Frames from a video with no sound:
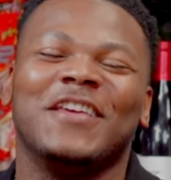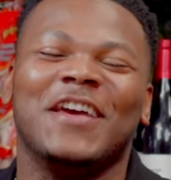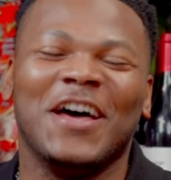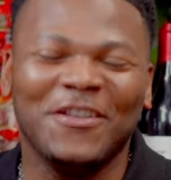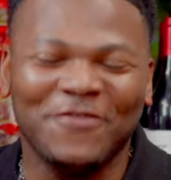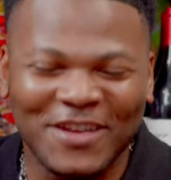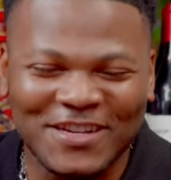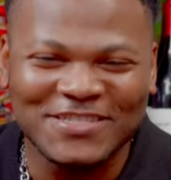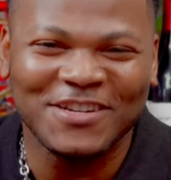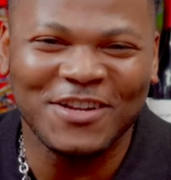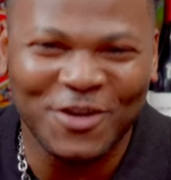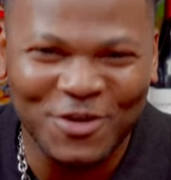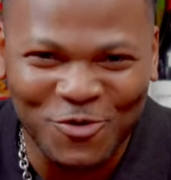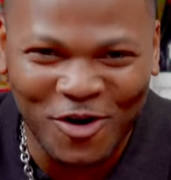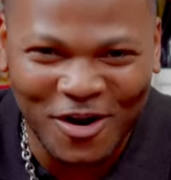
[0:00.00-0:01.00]
the Elevation
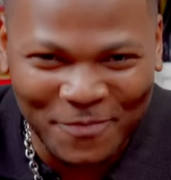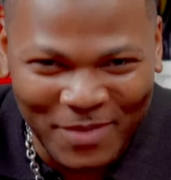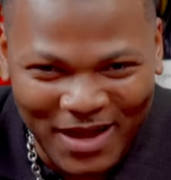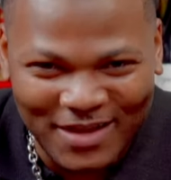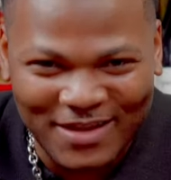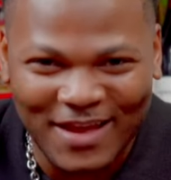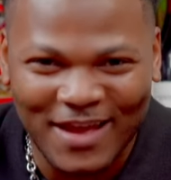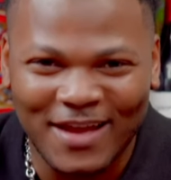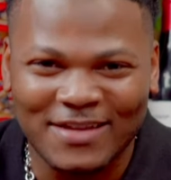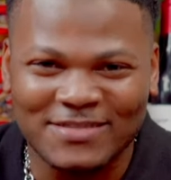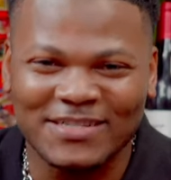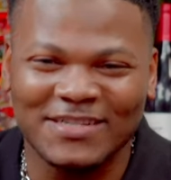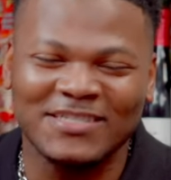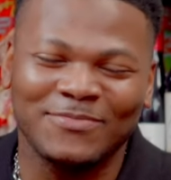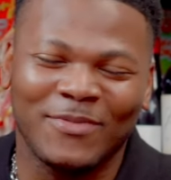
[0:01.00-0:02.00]
Uncorked
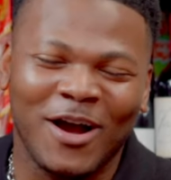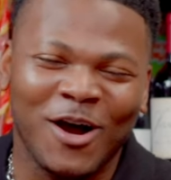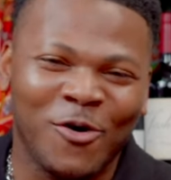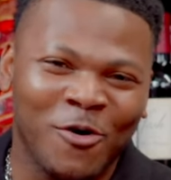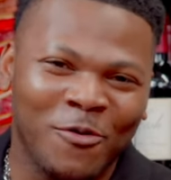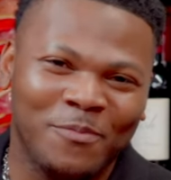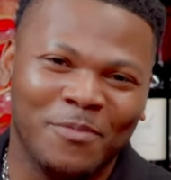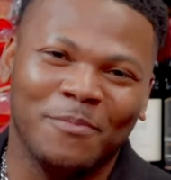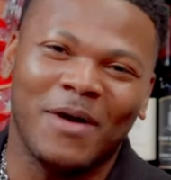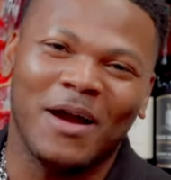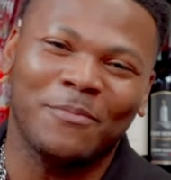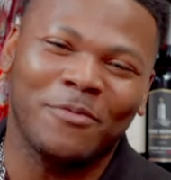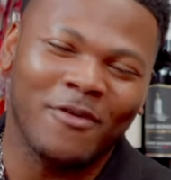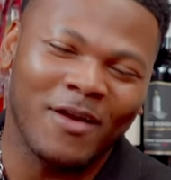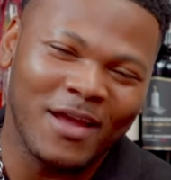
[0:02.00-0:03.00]
podcast. It is my hope, my
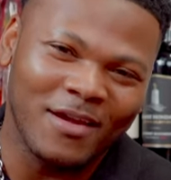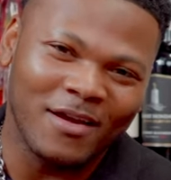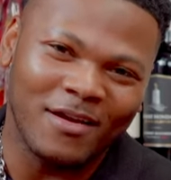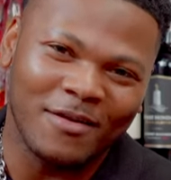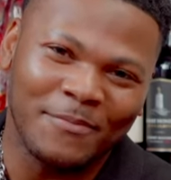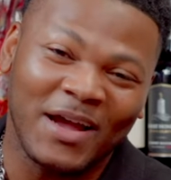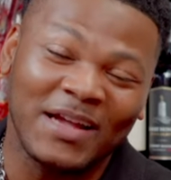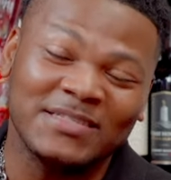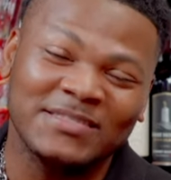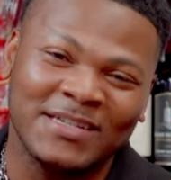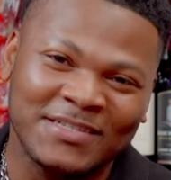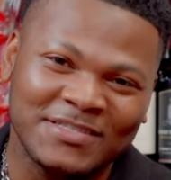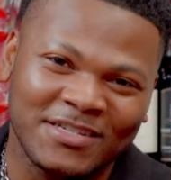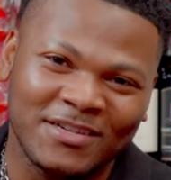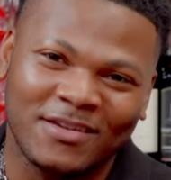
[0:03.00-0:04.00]
prayer, my
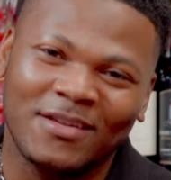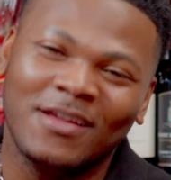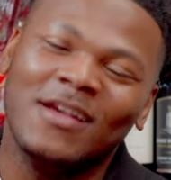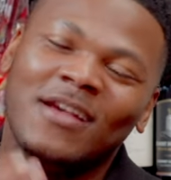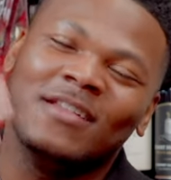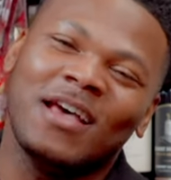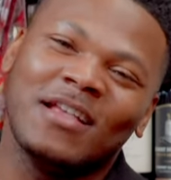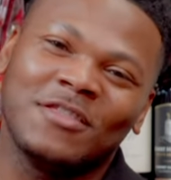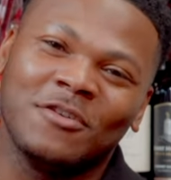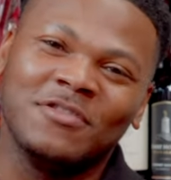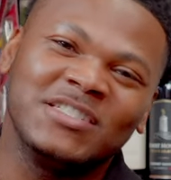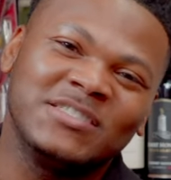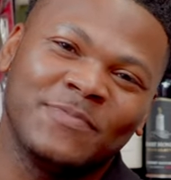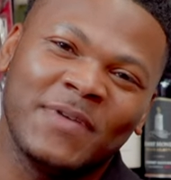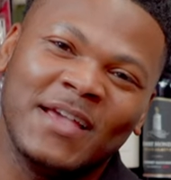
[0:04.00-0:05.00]
intention that through
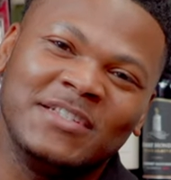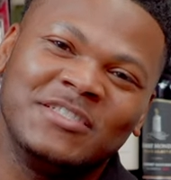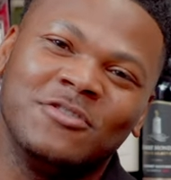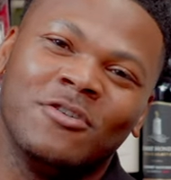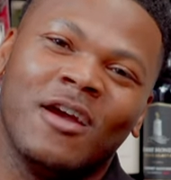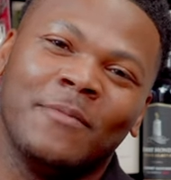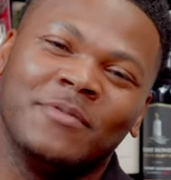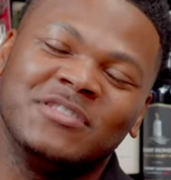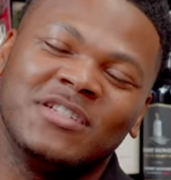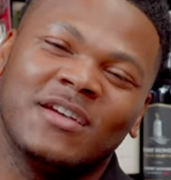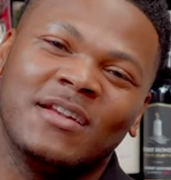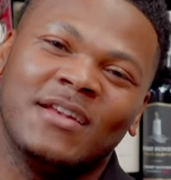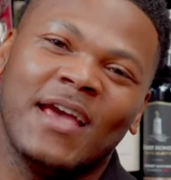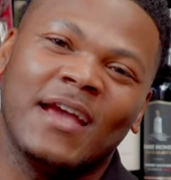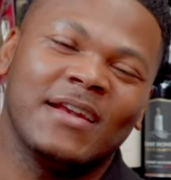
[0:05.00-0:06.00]
this space you are able to
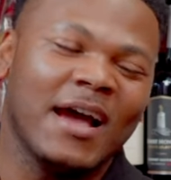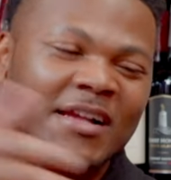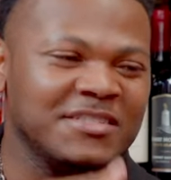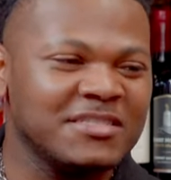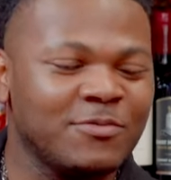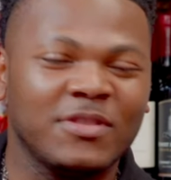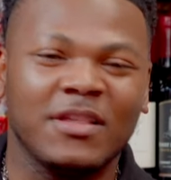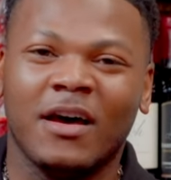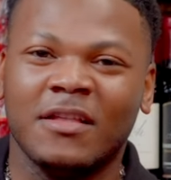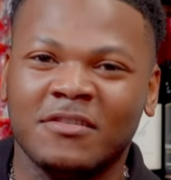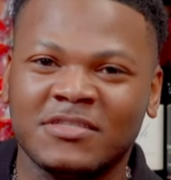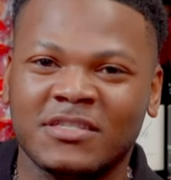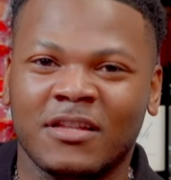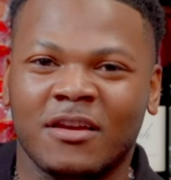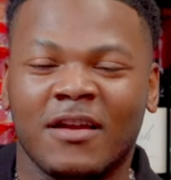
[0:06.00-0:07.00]
connect not just with
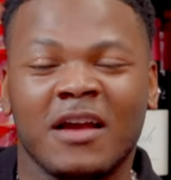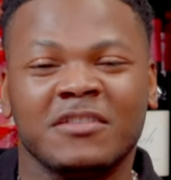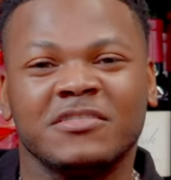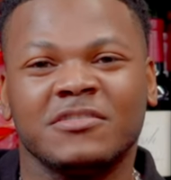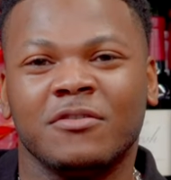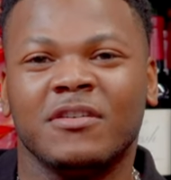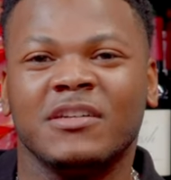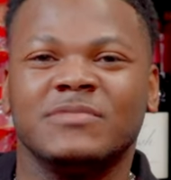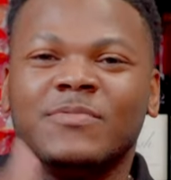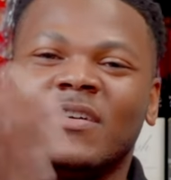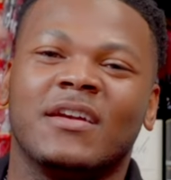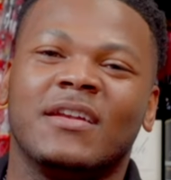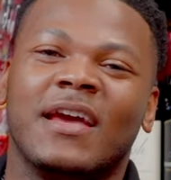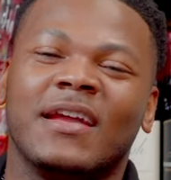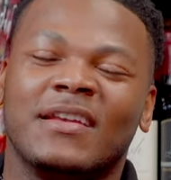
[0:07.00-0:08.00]
others and learn our stories, but
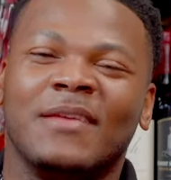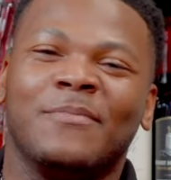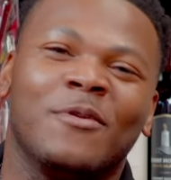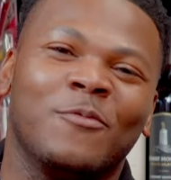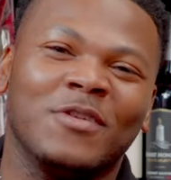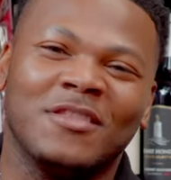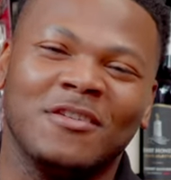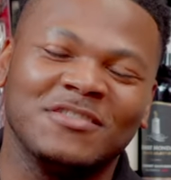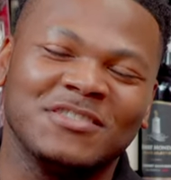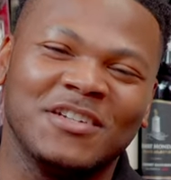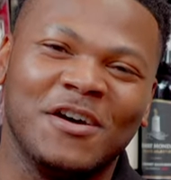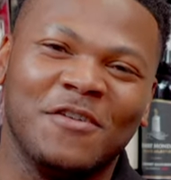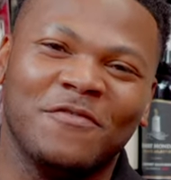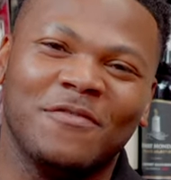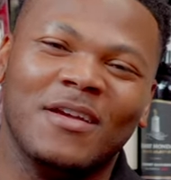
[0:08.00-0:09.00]
connect deeper with
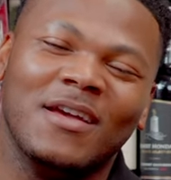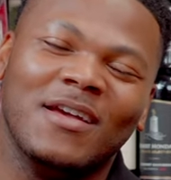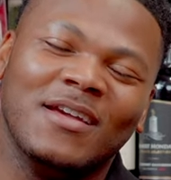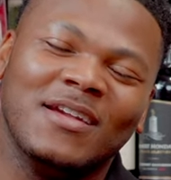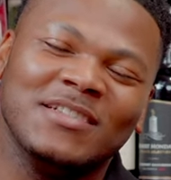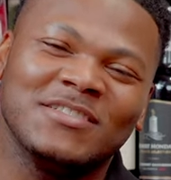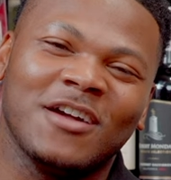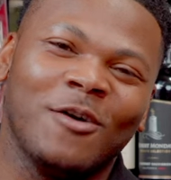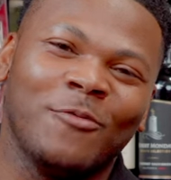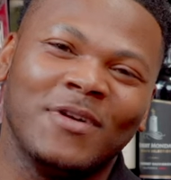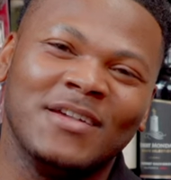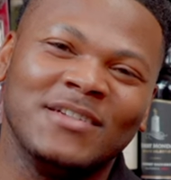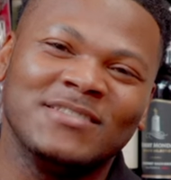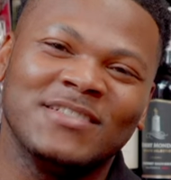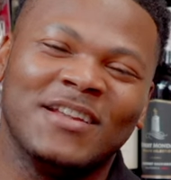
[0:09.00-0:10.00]
yourself. As
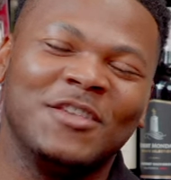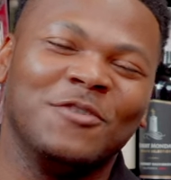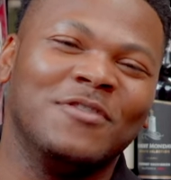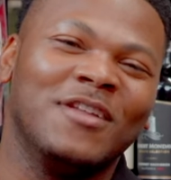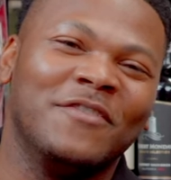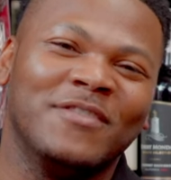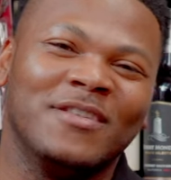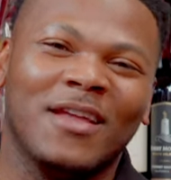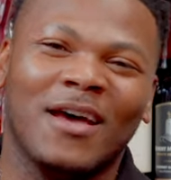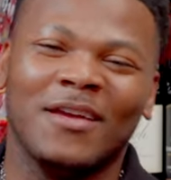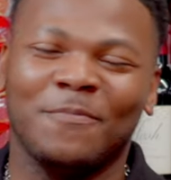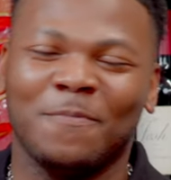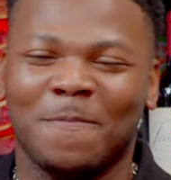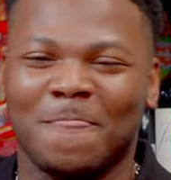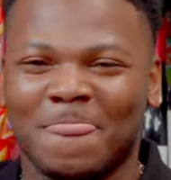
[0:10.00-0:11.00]
always, sending you love and
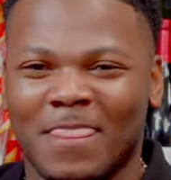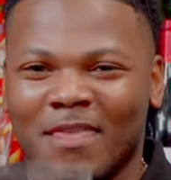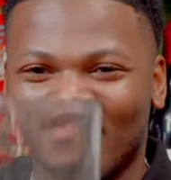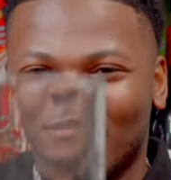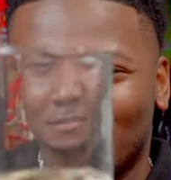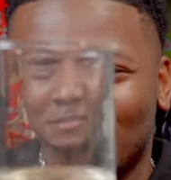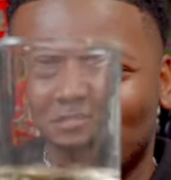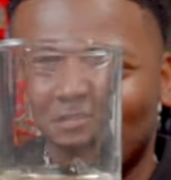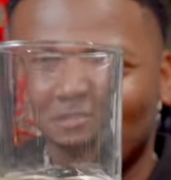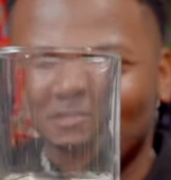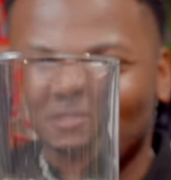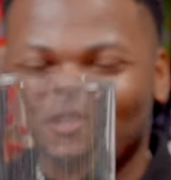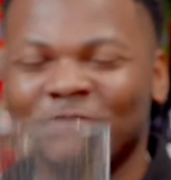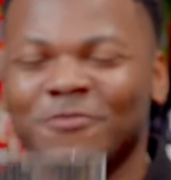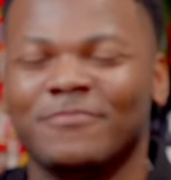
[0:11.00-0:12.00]
light. Cheers
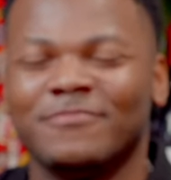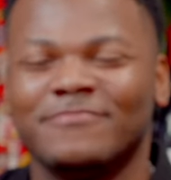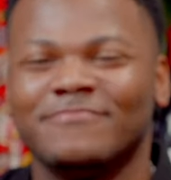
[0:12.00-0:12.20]
to you.